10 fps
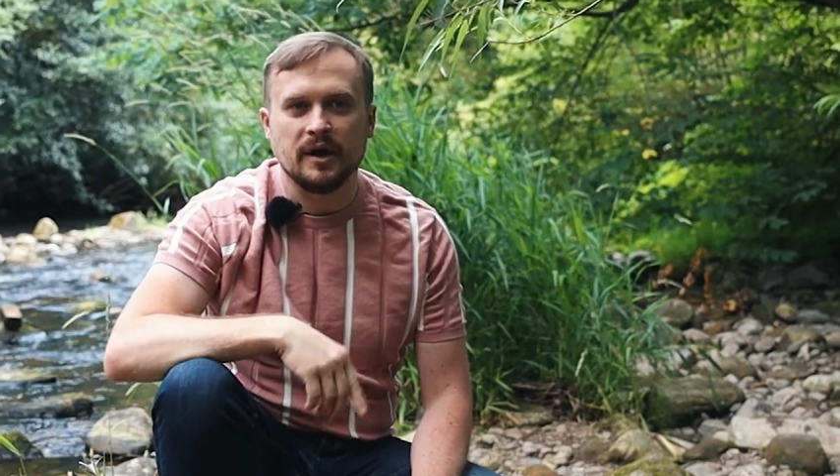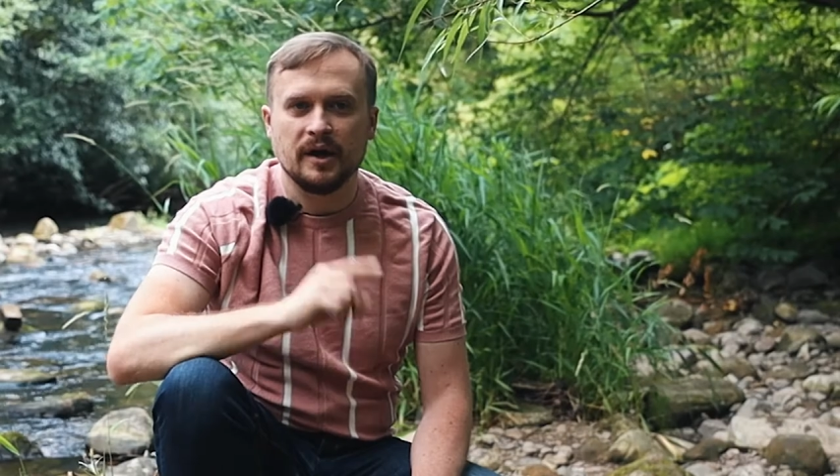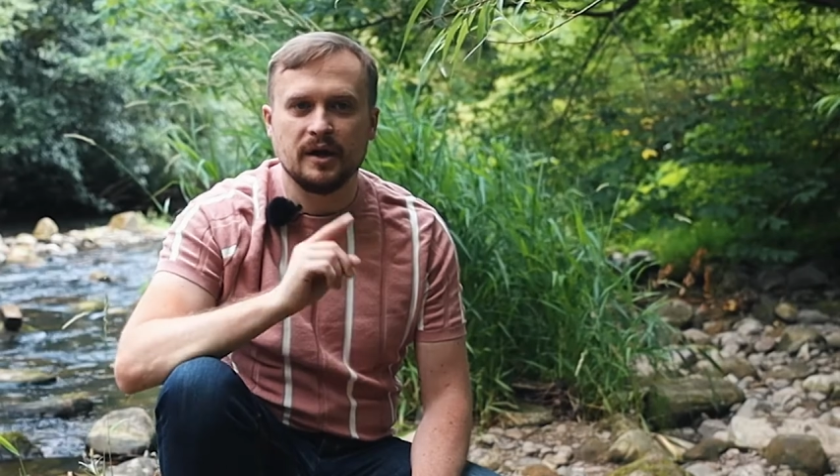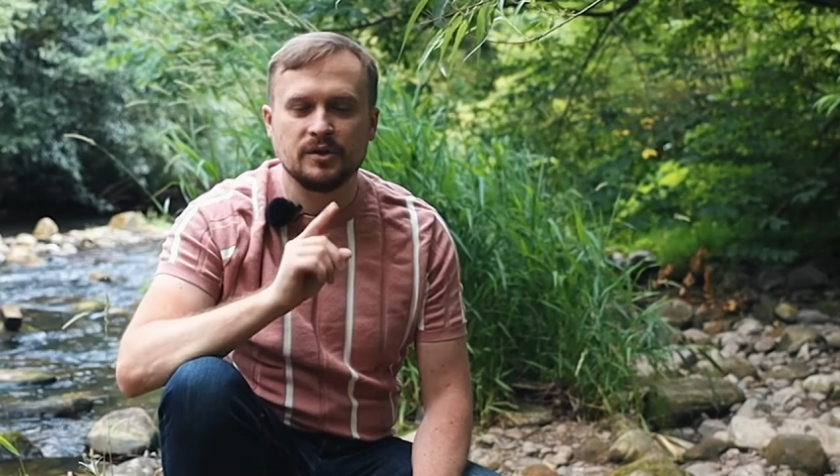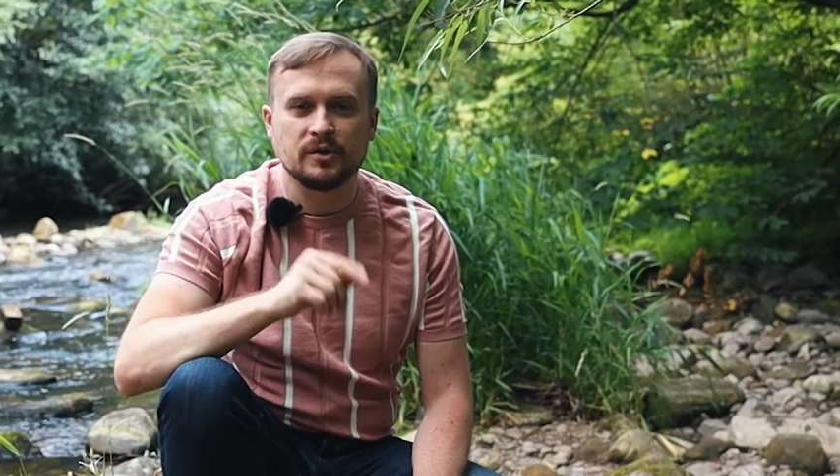
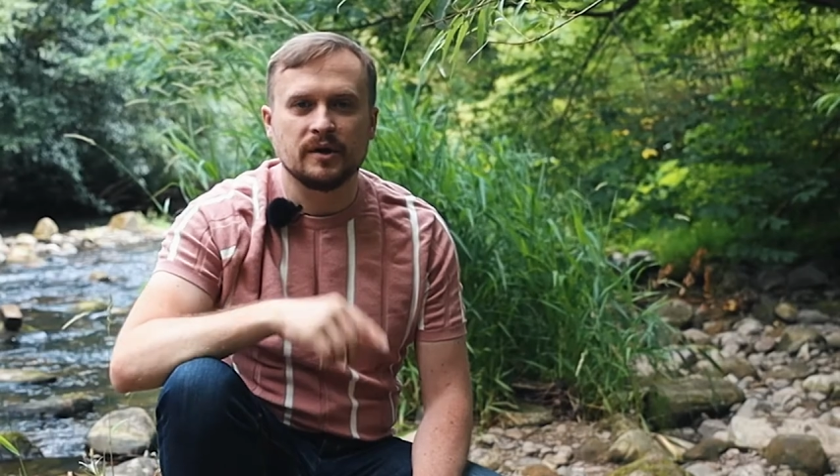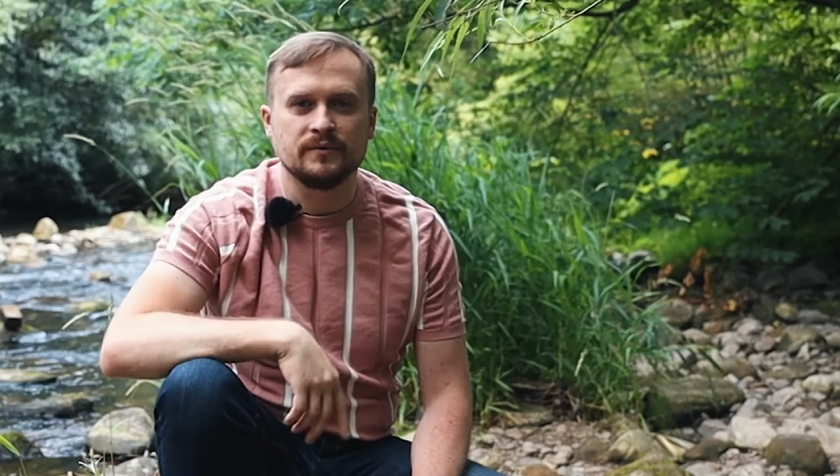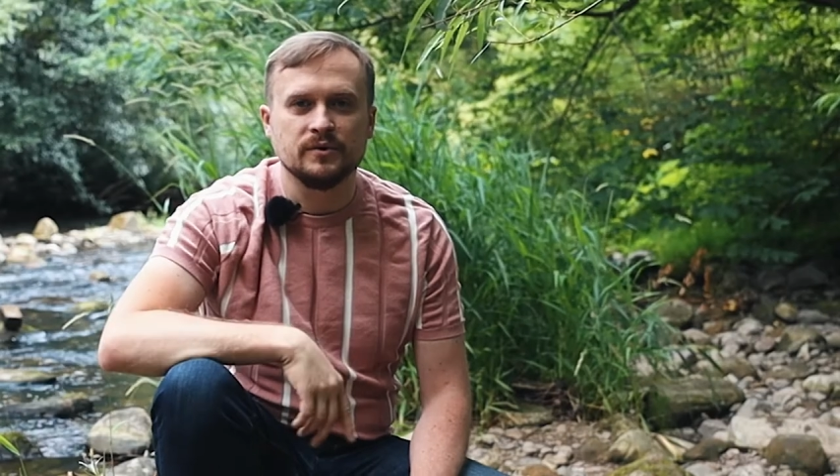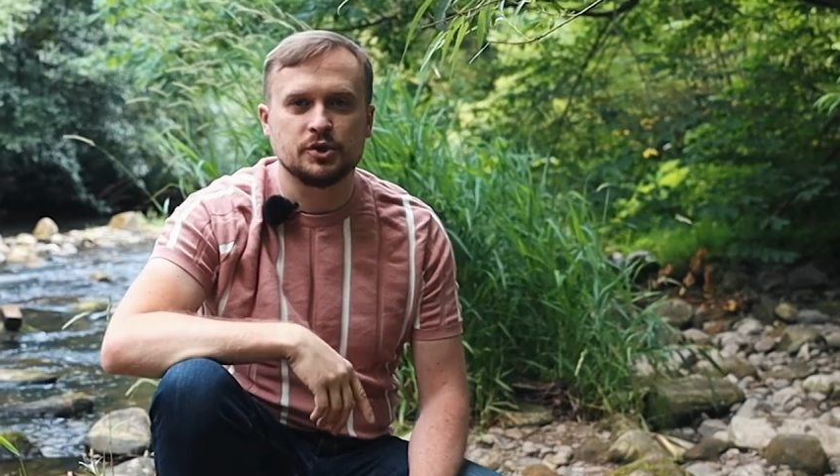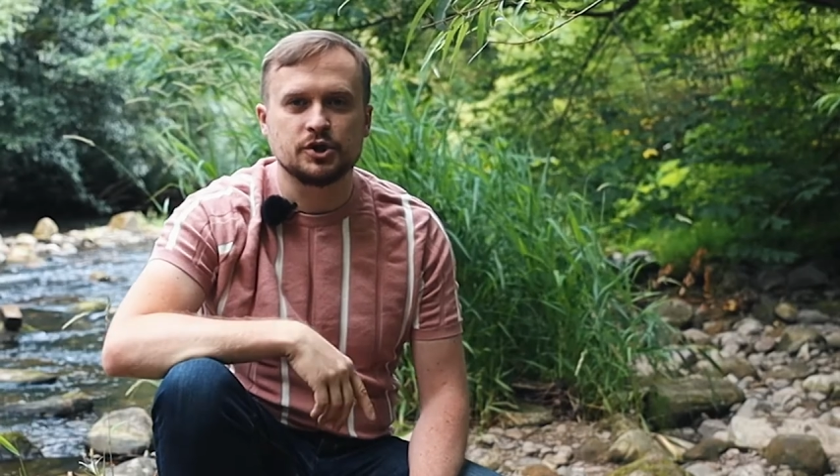and took a
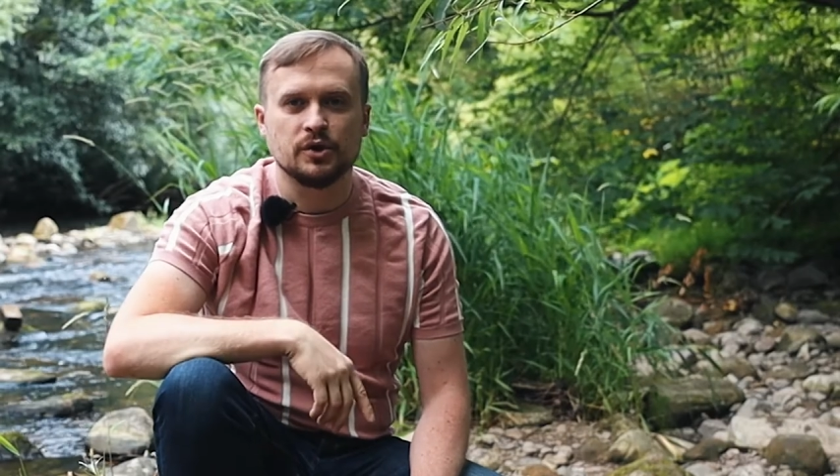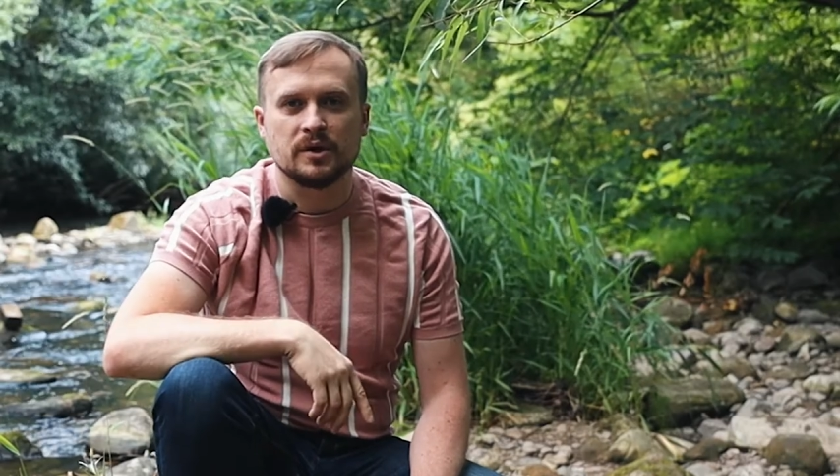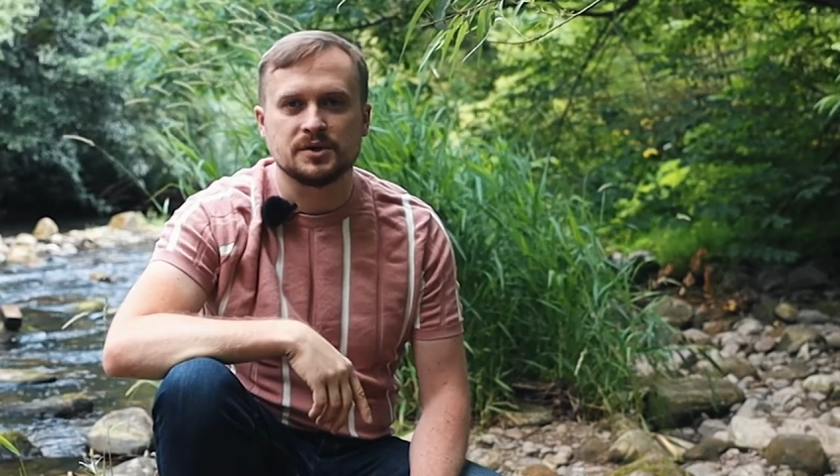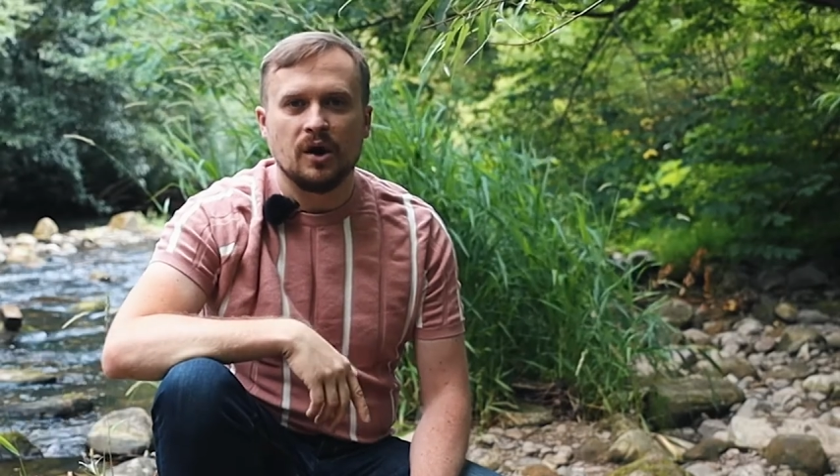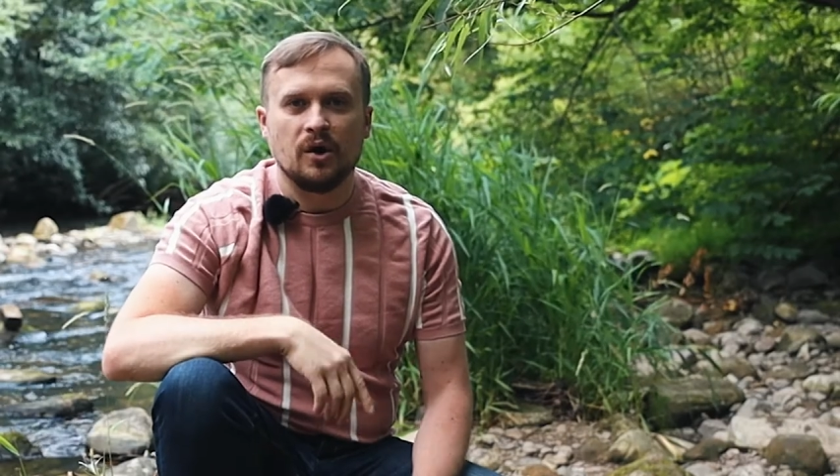few shots